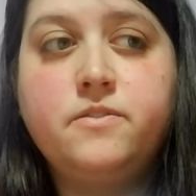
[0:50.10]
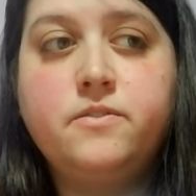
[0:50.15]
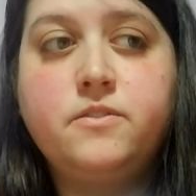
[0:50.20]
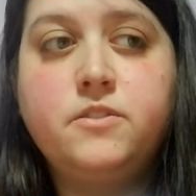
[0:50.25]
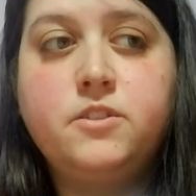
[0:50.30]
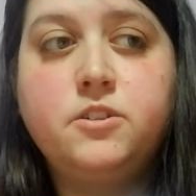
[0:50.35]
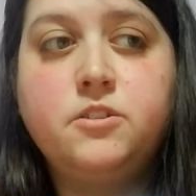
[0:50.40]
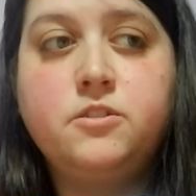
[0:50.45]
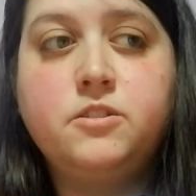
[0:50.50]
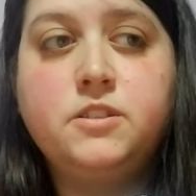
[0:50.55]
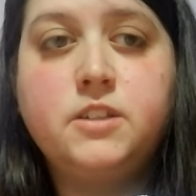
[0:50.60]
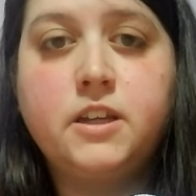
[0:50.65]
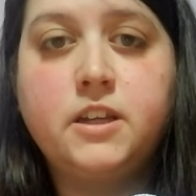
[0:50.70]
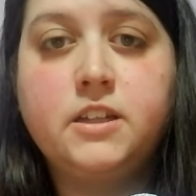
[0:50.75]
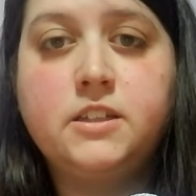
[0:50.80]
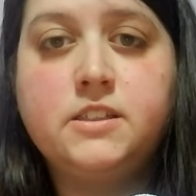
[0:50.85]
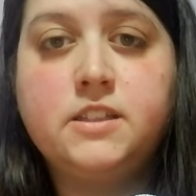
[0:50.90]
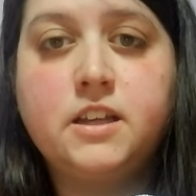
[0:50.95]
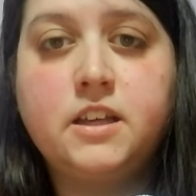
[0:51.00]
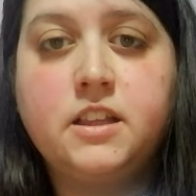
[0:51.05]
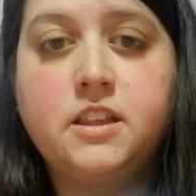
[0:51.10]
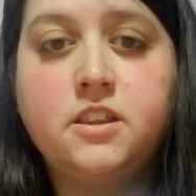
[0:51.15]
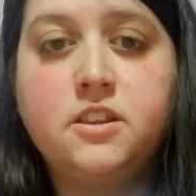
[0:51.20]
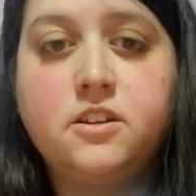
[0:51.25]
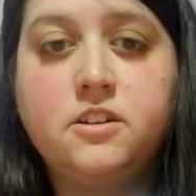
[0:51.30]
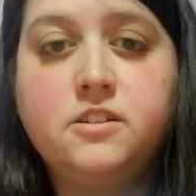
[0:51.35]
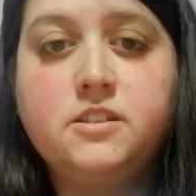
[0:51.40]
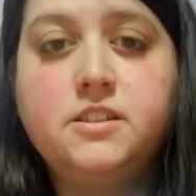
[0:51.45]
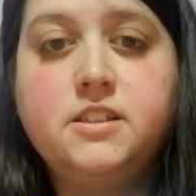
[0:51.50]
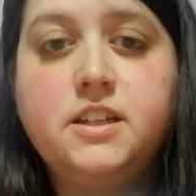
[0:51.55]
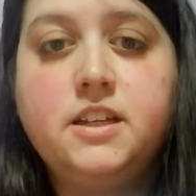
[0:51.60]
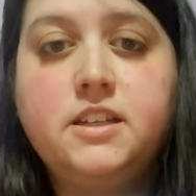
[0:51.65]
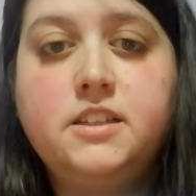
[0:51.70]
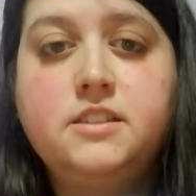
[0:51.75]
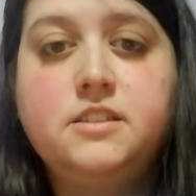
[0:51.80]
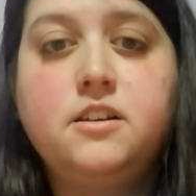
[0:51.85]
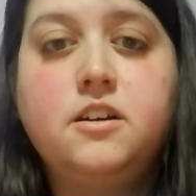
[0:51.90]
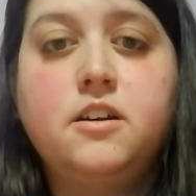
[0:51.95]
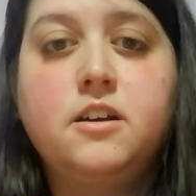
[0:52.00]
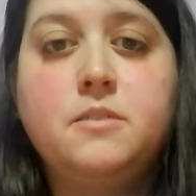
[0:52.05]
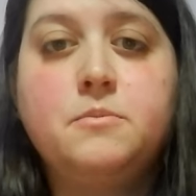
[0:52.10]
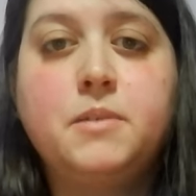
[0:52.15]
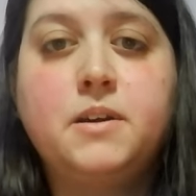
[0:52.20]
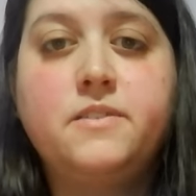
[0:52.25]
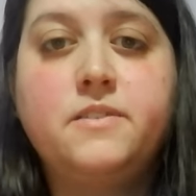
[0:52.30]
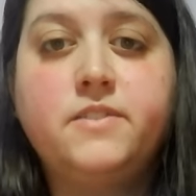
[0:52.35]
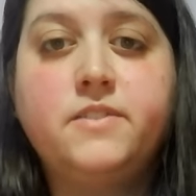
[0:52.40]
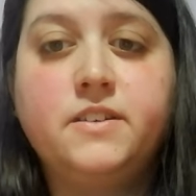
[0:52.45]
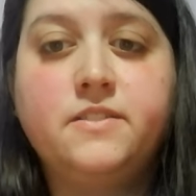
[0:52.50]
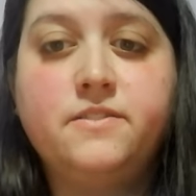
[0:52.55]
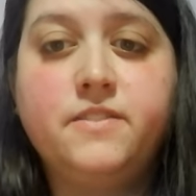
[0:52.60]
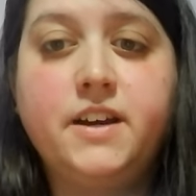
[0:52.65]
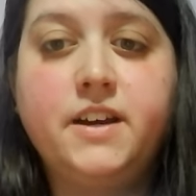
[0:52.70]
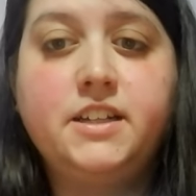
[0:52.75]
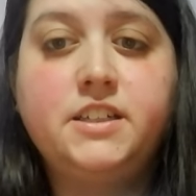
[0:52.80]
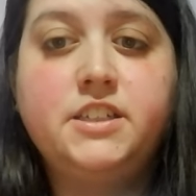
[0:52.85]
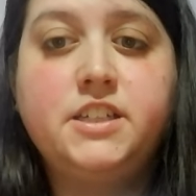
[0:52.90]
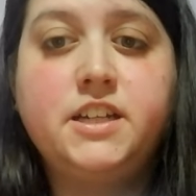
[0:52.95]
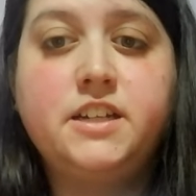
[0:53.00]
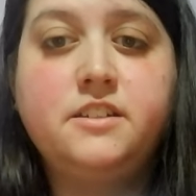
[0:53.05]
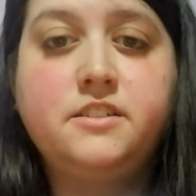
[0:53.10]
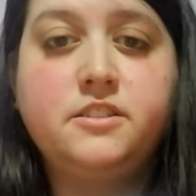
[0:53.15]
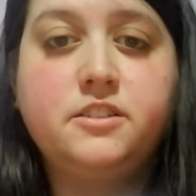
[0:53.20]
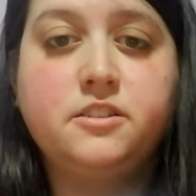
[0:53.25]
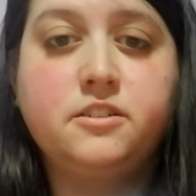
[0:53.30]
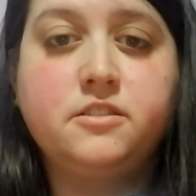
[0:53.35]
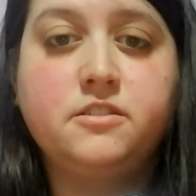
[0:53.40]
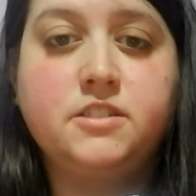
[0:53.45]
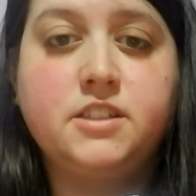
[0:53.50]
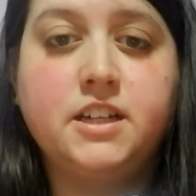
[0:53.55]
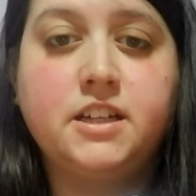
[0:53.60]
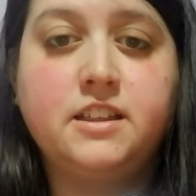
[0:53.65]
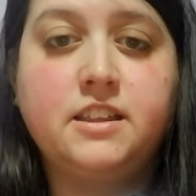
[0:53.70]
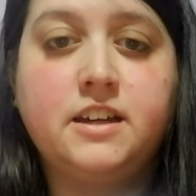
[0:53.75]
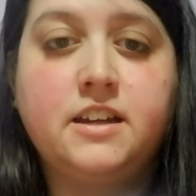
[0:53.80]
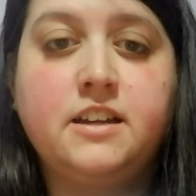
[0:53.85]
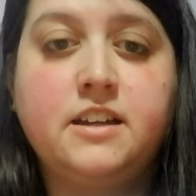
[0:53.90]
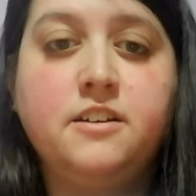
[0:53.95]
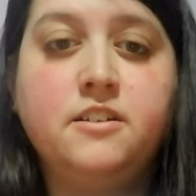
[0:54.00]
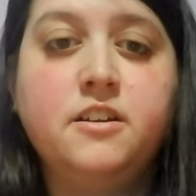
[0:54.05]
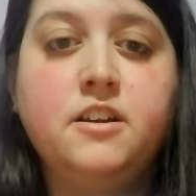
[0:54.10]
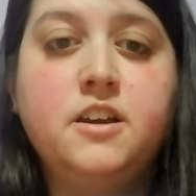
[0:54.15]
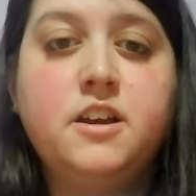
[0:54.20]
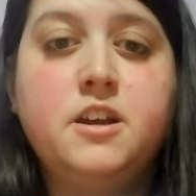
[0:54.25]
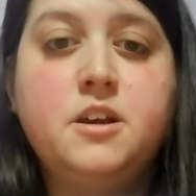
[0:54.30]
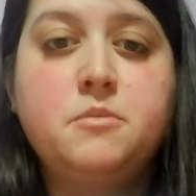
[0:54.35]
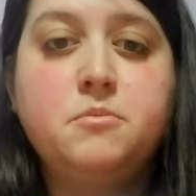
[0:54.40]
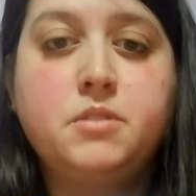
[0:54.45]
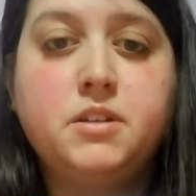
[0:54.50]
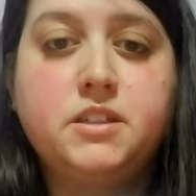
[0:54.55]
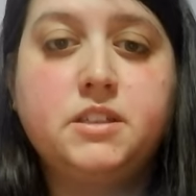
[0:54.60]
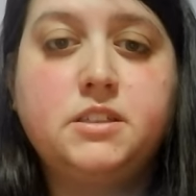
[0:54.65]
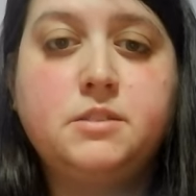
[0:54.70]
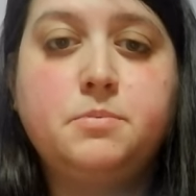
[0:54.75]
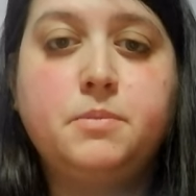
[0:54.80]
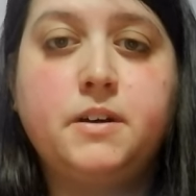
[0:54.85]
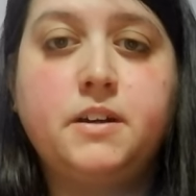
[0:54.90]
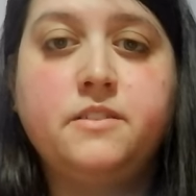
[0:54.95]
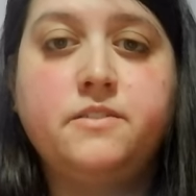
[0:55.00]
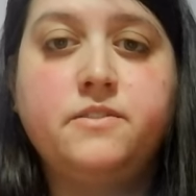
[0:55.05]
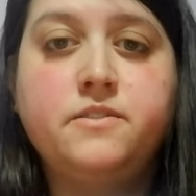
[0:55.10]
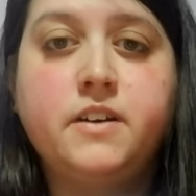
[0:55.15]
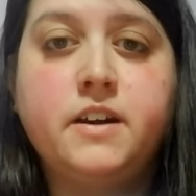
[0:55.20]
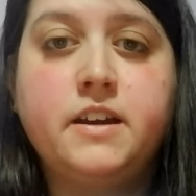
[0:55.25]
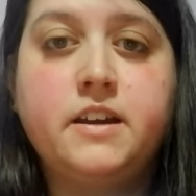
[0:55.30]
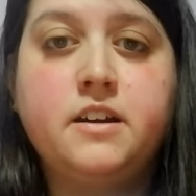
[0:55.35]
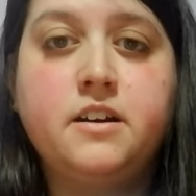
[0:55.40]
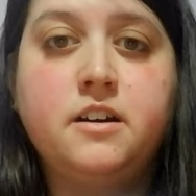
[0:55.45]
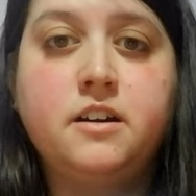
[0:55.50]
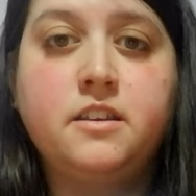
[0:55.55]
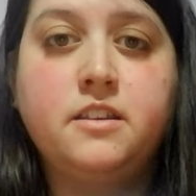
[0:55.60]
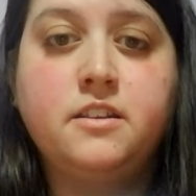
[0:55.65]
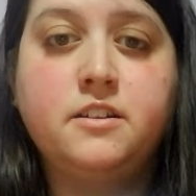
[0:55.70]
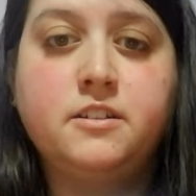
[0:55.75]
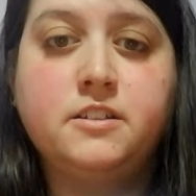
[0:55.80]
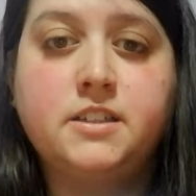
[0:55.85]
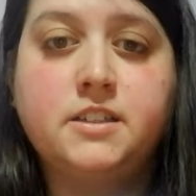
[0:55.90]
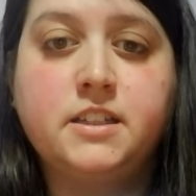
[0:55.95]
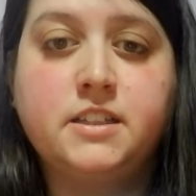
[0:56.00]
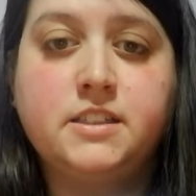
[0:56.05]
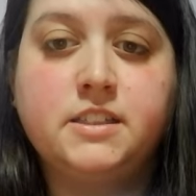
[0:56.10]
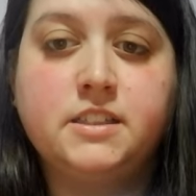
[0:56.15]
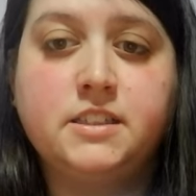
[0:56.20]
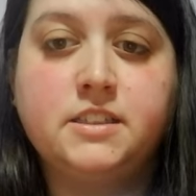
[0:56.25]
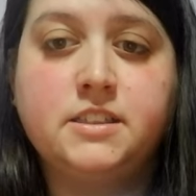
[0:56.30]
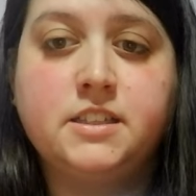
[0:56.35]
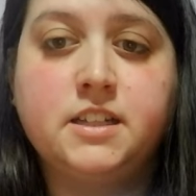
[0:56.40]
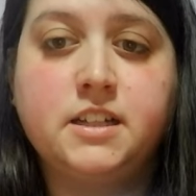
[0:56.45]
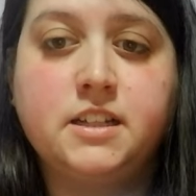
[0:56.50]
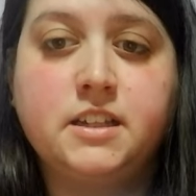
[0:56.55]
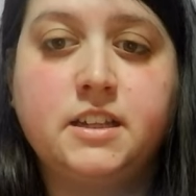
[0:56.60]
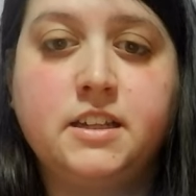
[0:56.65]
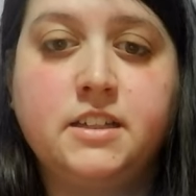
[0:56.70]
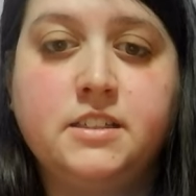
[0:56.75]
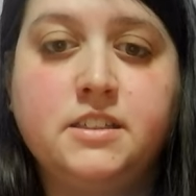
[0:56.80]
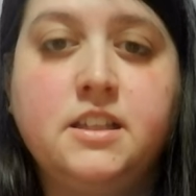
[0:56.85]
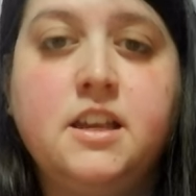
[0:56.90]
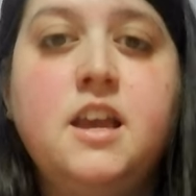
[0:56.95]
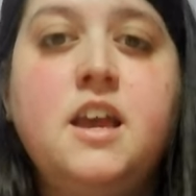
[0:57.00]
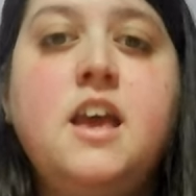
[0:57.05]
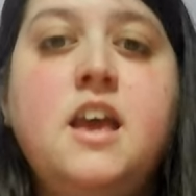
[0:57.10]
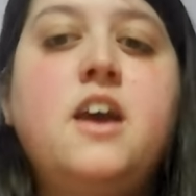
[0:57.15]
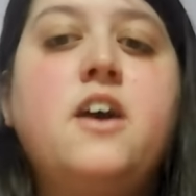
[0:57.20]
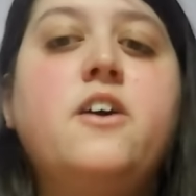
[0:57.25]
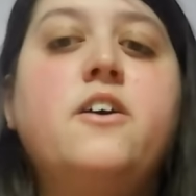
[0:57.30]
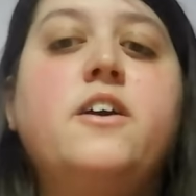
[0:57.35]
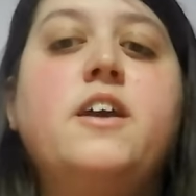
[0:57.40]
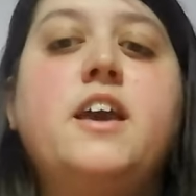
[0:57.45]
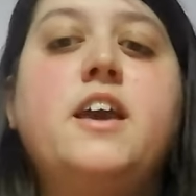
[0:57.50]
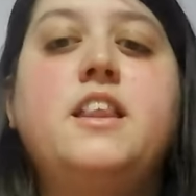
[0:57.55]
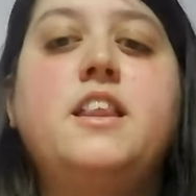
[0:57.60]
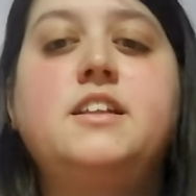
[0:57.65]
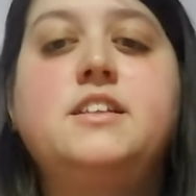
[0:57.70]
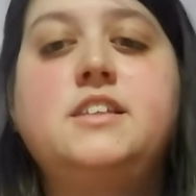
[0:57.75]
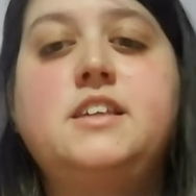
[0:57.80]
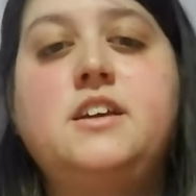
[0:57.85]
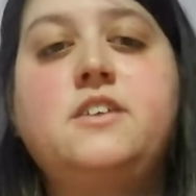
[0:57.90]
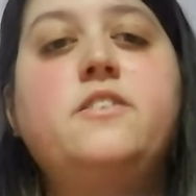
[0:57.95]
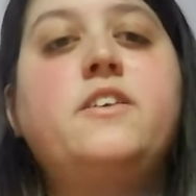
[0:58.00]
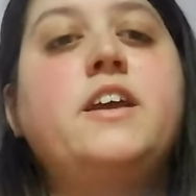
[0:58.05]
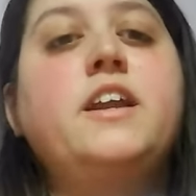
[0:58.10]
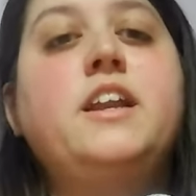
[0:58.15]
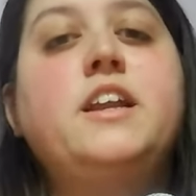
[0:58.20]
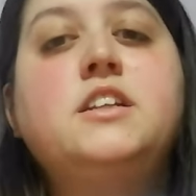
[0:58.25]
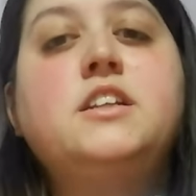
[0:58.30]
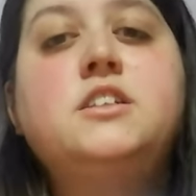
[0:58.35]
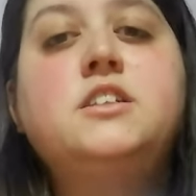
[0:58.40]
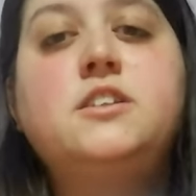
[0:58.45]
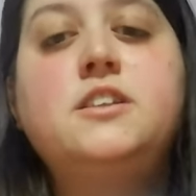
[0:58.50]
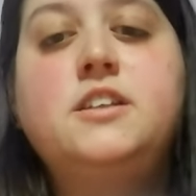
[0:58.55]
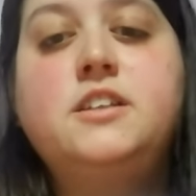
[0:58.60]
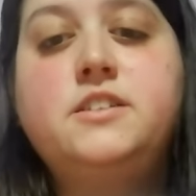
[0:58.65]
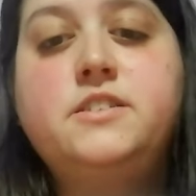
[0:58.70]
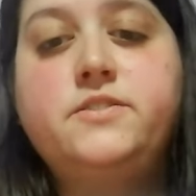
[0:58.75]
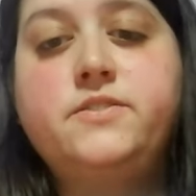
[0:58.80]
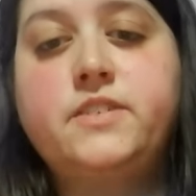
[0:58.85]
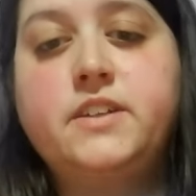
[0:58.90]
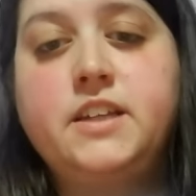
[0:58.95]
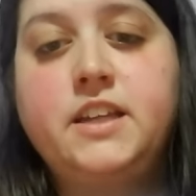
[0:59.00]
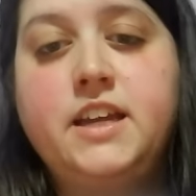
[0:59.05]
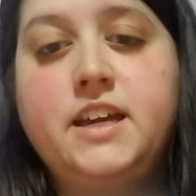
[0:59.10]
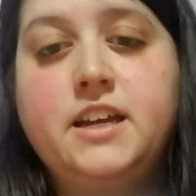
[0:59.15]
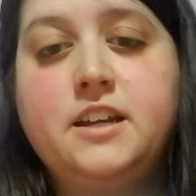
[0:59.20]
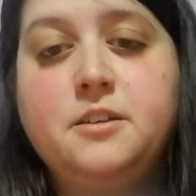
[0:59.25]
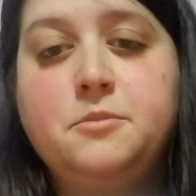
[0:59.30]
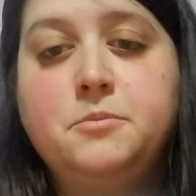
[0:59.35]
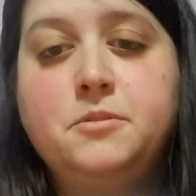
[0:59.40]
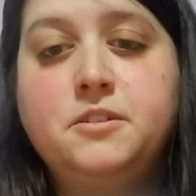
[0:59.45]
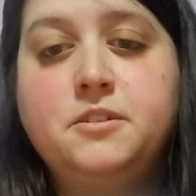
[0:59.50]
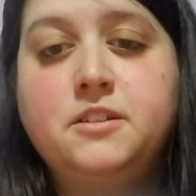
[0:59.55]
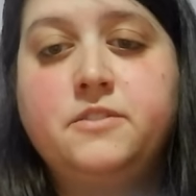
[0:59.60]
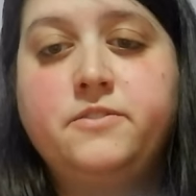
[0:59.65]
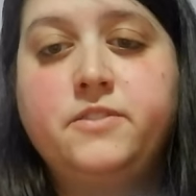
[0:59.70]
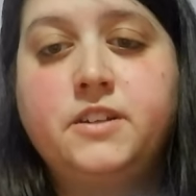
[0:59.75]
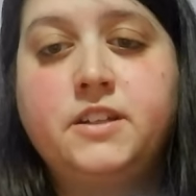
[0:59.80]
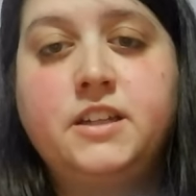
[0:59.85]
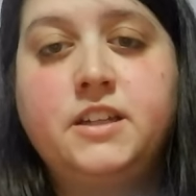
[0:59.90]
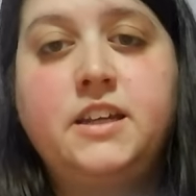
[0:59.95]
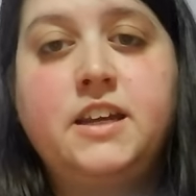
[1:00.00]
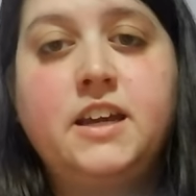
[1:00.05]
Tuesdays and Thursdays are my fun fact channel, so go check that out. Plus Spotify on Thursdays and Sundays. Okay, let's get right into these funny animal, funny